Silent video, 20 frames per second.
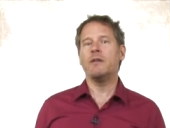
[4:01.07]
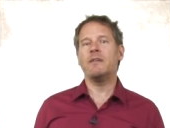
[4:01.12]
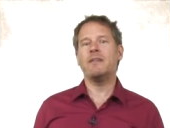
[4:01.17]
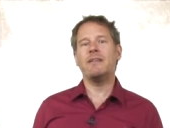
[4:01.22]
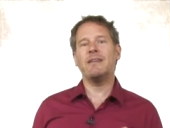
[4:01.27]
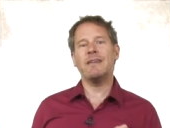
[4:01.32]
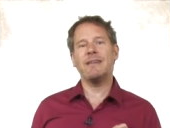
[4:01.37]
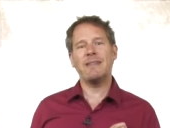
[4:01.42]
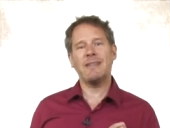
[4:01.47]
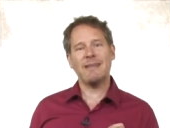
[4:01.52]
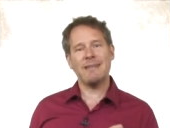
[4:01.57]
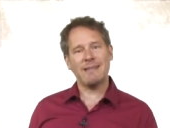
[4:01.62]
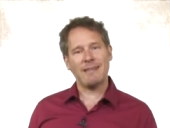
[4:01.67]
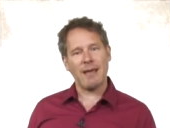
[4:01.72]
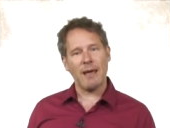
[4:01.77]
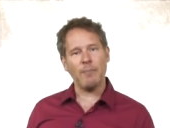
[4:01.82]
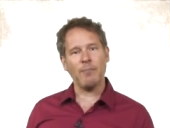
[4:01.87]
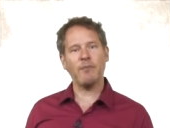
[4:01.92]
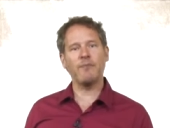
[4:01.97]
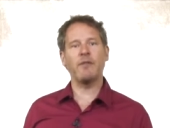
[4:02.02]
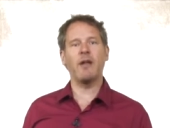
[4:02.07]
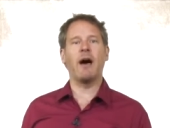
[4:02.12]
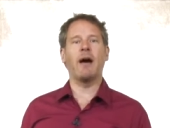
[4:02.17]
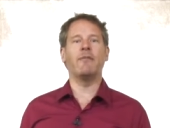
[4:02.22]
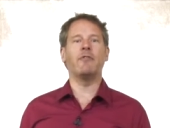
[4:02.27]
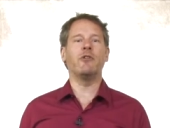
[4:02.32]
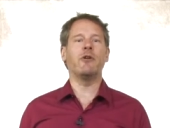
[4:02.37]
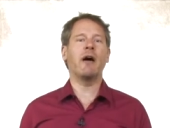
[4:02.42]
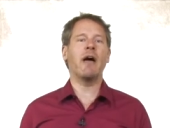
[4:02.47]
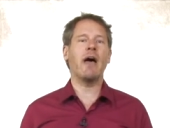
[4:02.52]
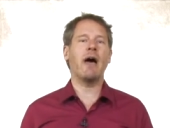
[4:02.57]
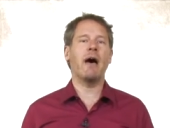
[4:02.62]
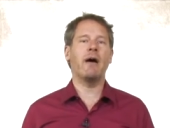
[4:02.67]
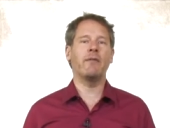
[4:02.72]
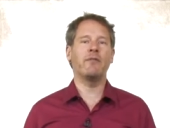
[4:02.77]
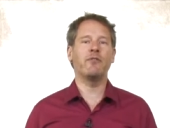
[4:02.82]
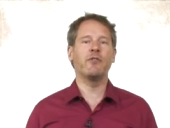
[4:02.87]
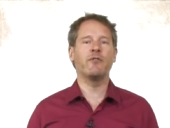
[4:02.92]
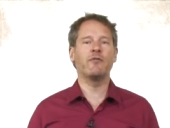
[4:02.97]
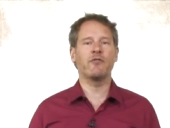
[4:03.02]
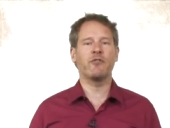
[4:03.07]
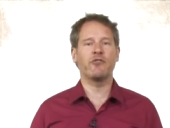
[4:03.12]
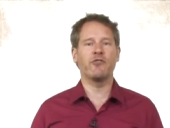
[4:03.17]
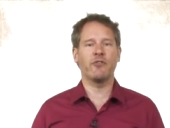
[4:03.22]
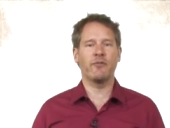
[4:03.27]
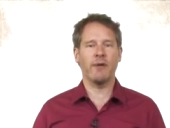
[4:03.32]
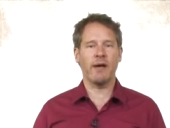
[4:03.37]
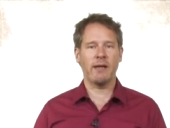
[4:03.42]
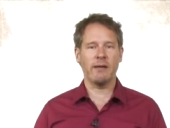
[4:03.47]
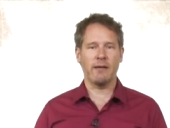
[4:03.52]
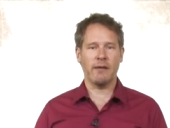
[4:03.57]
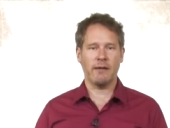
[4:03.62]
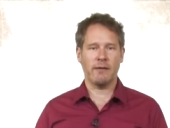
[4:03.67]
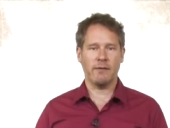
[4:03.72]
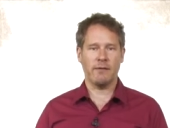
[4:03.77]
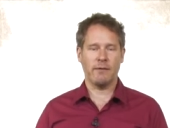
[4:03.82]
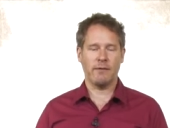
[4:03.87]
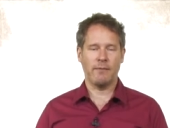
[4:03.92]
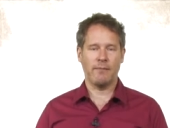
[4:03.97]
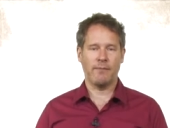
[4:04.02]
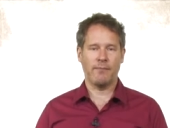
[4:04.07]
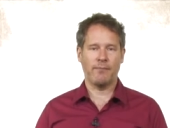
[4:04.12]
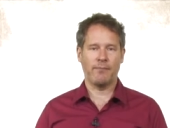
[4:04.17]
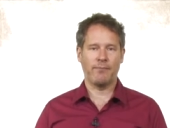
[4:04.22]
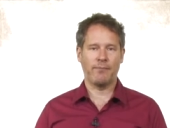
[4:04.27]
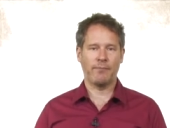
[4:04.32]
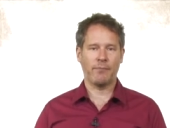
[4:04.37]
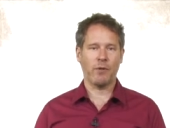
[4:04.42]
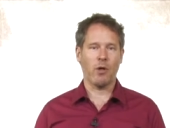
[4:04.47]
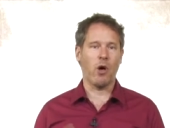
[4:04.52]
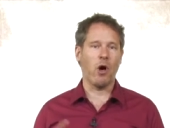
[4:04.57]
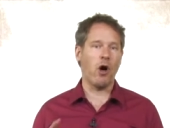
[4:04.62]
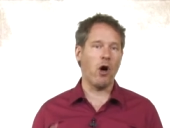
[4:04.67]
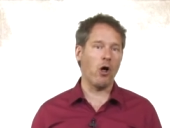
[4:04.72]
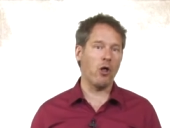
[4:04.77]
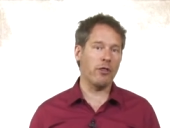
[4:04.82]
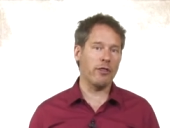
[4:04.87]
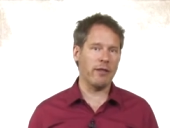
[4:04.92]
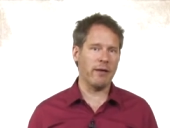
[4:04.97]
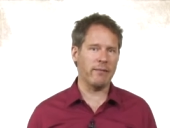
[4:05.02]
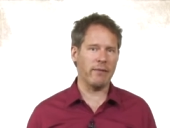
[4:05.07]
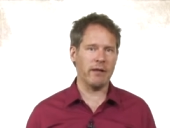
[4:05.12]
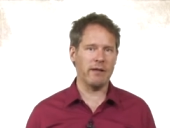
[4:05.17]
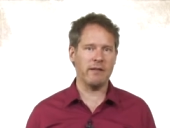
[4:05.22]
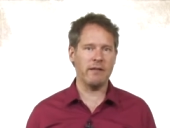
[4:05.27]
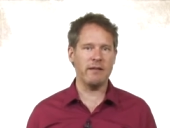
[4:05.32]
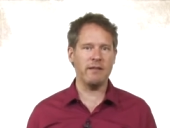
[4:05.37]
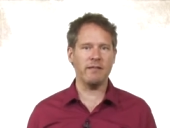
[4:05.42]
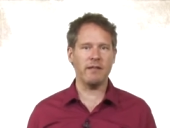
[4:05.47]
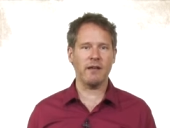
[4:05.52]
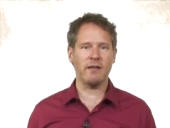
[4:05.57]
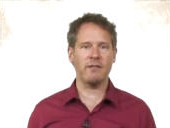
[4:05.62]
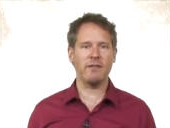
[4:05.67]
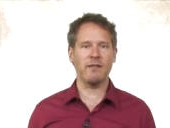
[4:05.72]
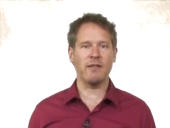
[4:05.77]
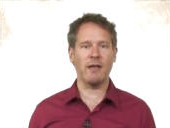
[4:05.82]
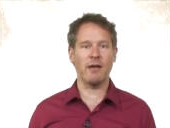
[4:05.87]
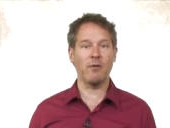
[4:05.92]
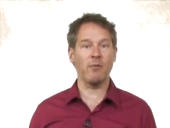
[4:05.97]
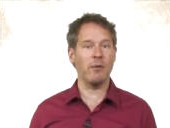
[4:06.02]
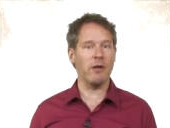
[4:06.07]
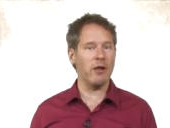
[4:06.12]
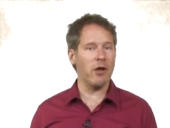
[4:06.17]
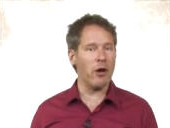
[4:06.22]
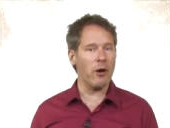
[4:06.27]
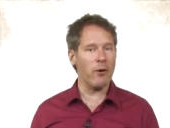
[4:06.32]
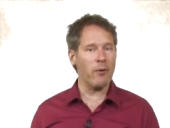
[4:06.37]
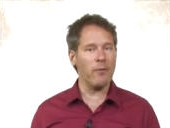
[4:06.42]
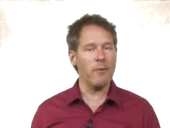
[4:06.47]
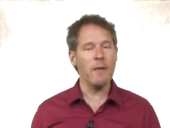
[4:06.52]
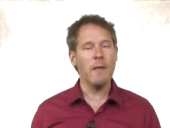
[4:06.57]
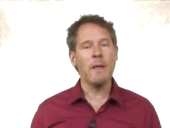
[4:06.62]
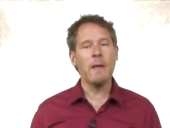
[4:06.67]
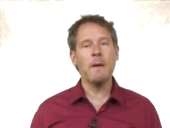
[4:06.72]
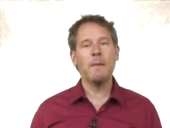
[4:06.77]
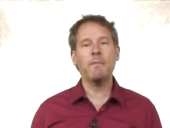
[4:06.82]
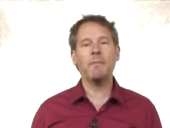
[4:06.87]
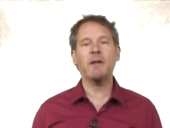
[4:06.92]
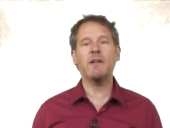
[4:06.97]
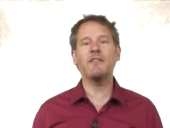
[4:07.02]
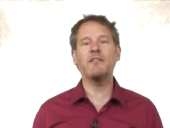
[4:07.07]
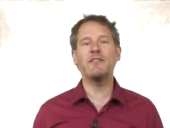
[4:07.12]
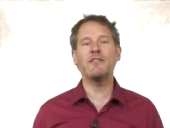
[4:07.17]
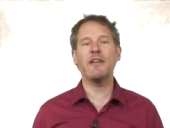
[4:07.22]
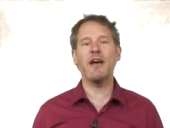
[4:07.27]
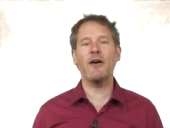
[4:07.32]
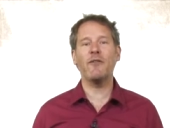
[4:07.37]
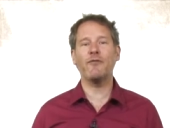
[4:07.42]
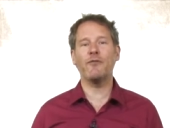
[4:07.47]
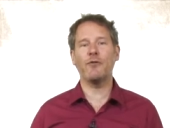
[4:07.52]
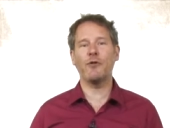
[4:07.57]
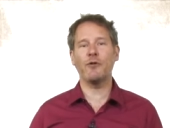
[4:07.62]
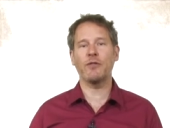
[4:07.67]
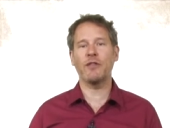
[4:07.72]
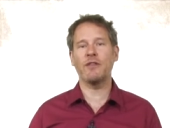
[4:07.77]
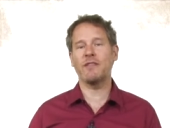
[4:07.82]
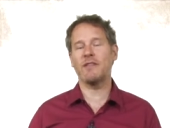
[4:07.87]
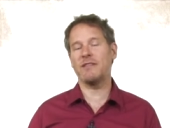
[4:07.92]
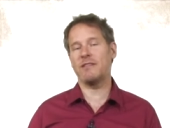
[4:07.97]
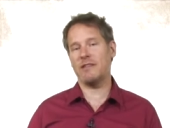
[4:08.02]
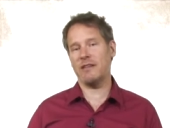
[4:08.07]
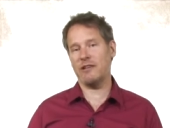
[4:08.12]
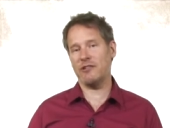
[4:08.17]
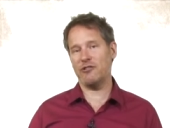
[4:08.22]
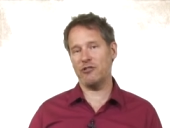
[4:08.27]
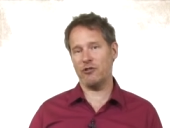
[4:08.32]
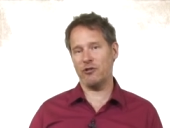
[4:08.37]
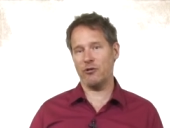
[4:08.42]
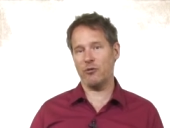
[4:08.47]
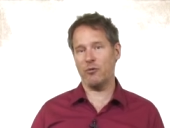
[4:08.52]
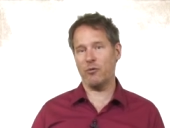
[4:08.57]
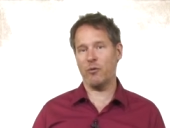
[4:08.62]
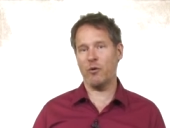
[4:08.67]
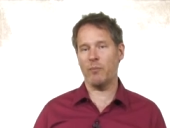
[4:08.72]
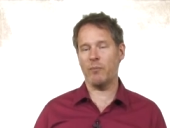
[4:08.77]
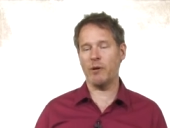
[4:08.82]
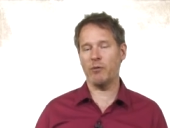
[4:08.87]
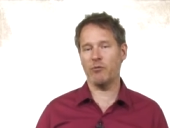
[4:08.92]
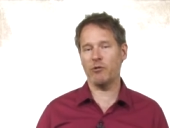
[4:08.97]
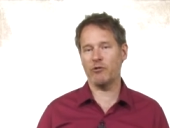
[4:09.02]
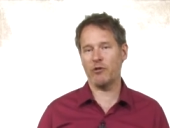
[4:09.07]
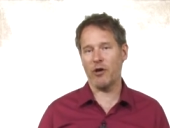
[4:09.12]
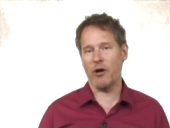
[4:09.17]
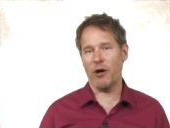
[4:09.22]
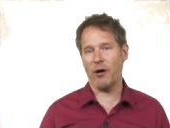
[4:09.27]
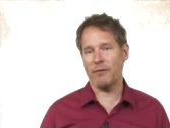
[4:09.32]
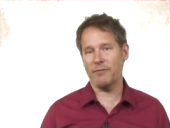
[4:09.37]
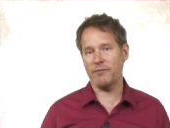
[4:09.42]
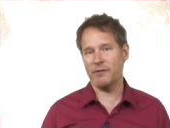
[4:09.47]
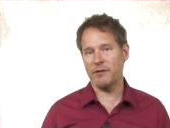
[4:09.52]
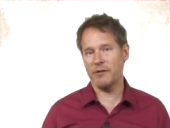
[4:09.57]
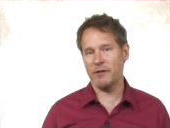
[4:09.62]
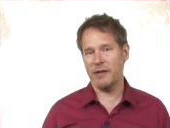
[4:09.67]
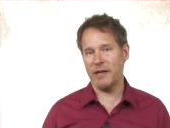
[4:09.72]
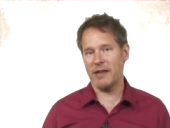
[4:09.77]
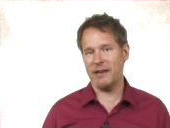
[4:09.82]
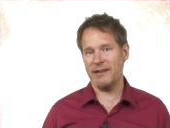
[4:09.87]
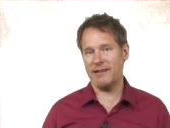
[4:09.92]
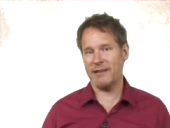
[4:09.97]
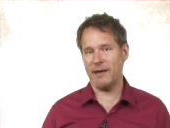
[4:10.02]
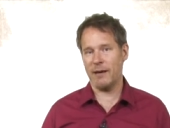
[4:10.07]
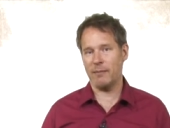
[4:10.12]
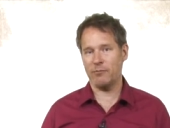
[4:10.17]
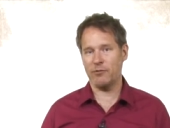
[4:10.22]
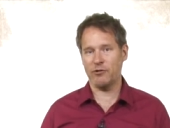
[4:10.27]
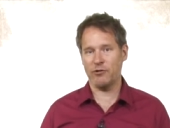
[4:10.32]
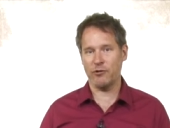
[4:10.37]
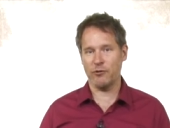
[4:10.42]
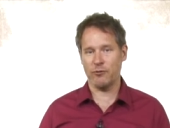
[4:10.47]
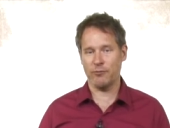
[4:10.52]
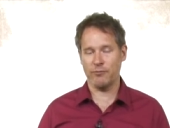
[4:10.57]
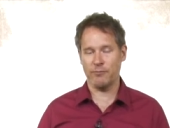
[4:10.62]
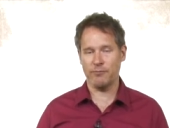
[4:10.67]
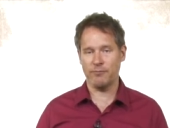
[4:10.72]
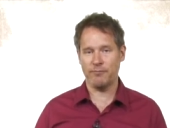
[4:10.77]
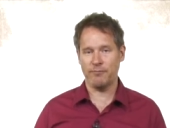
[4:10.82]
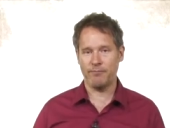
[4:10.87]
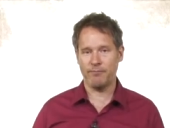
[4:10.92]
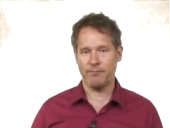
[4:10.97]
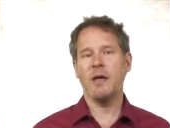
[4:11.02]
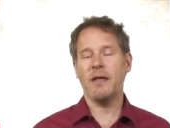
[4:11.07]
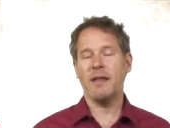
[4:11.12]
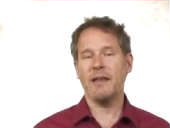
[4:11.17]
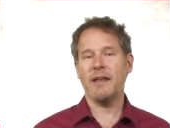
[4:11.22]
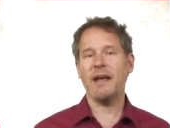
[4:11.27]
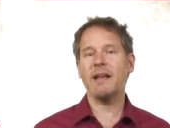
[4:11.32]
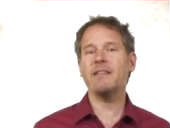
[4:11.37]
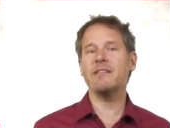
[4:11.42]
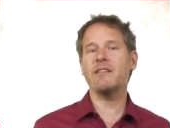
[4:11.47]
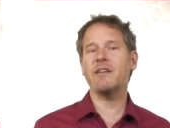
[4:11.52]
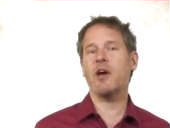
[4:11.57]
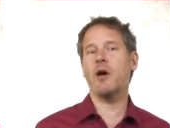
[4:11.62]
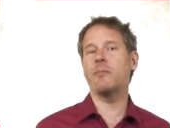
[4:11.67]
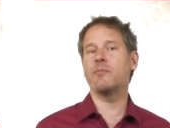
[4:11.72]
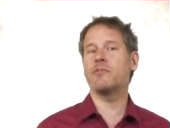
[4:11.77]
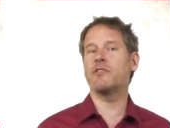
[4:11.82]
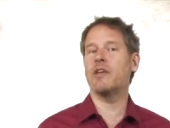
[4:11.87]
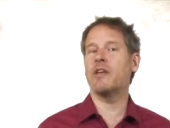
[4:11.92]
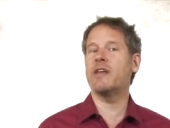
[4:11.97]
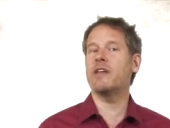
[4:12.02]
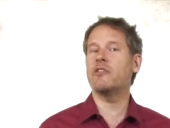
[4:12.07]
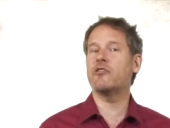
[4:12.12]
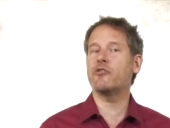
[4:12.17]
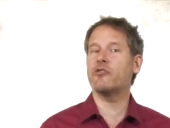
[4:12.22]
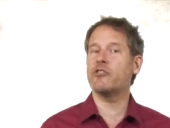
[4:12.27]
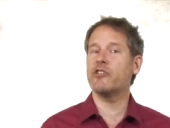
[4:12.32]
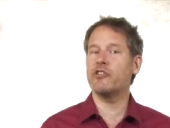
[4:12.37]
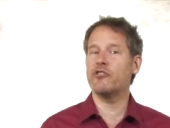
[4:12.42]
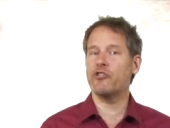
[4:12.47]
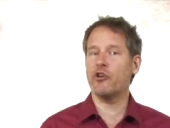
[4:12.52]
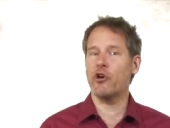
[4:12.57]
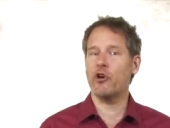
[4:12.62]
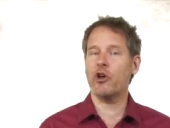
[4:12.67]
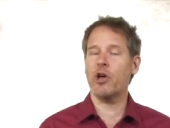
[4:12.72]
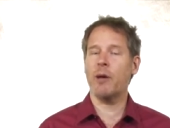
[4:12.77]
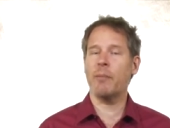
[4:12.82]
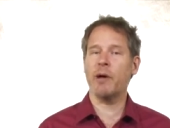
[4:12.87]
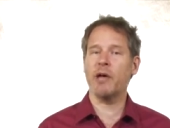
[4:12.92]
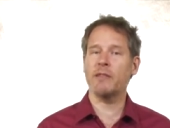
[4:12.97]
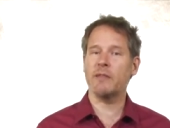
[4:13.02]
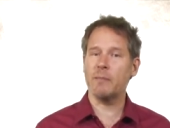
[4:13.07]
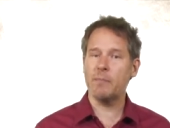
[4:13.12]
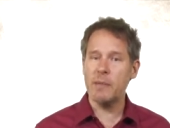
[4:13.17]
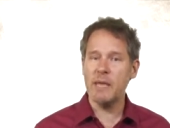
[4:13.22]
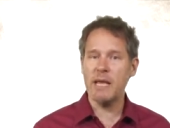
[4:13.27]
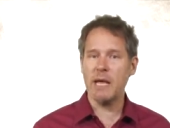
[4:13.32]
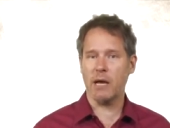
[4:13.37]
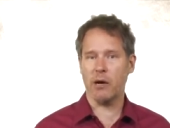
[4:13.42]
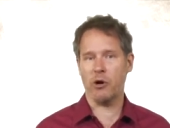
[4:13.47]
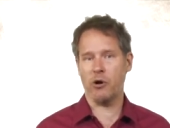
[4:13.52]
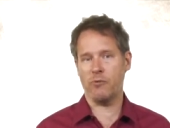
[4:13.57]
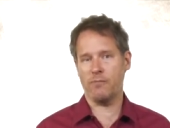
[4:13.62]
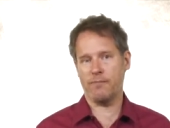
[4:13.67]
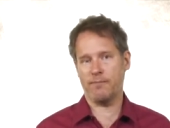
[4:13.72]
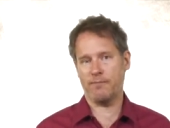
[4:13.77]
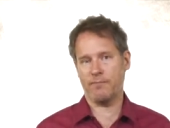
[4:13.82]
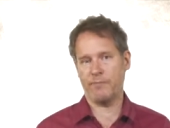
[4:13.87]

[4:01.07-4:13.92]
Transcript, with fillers: did this type of novel have for Cervantes? All Cervantistas think we know, but it's doubtful that this issue will be resolved anytime soon. Next comes an interesting joke about the pícaro,